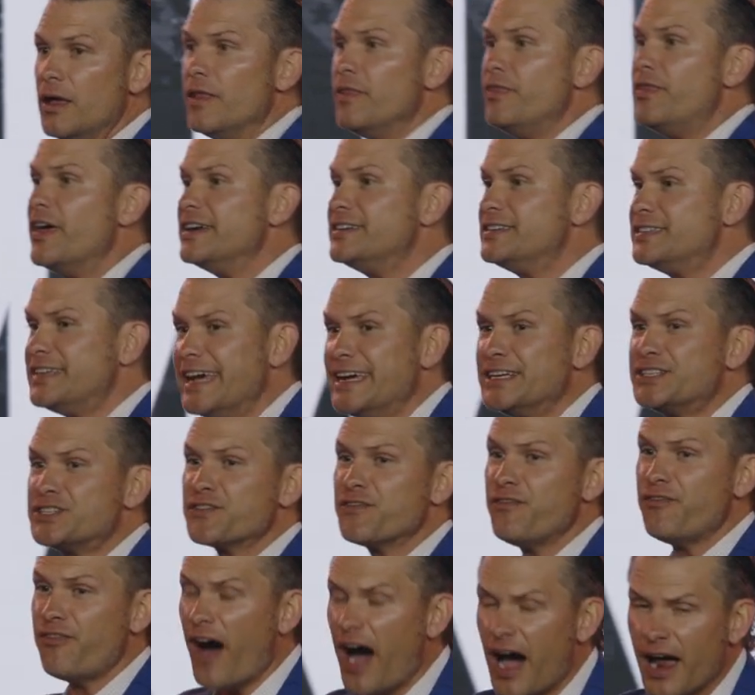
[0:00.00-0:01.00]
They teach
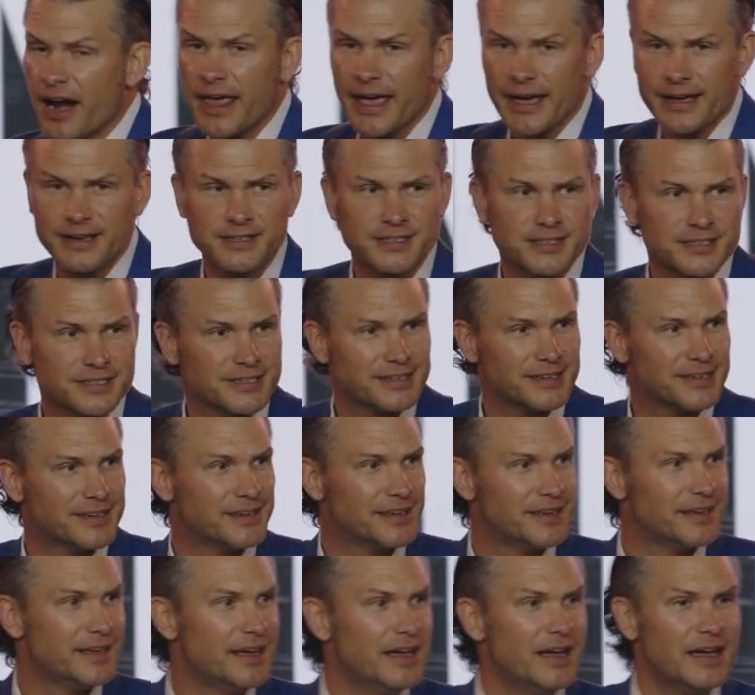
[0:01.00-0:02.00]
phonics.
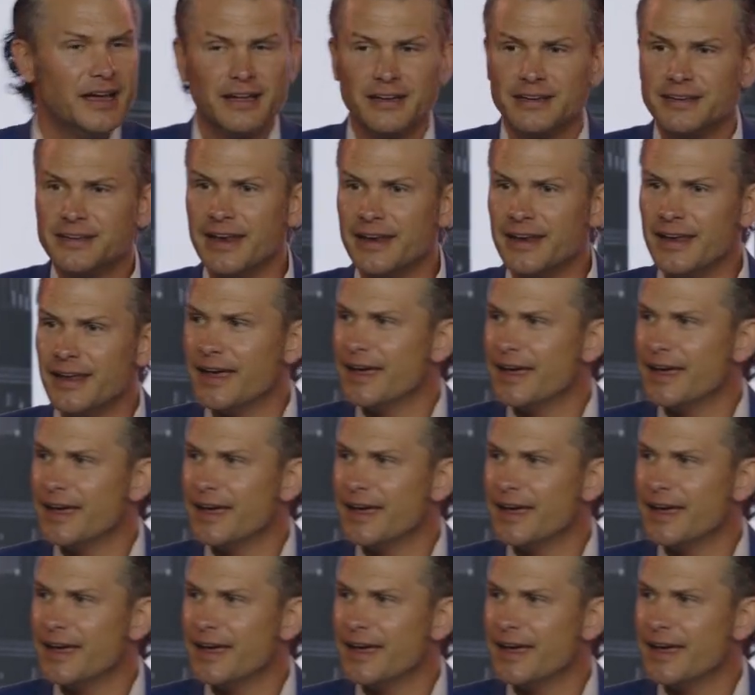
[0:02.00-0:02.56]
Did,